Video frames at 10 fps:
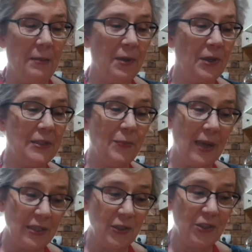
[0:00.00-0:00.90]
Because
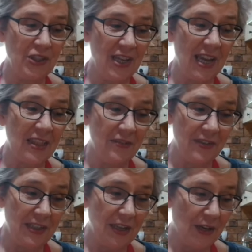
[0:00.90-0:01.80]
when you share the
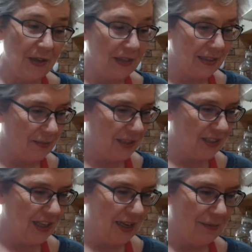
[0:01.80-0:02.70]
videos, I'm
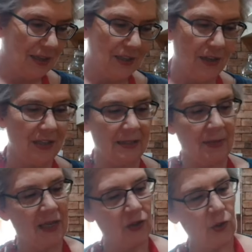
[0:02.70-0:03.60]
just checking my notes,
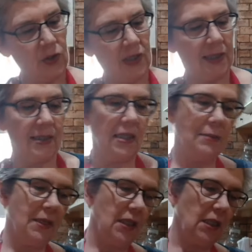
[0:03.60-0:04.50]
make sure you can
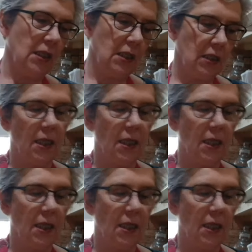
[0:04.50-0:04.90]
see me.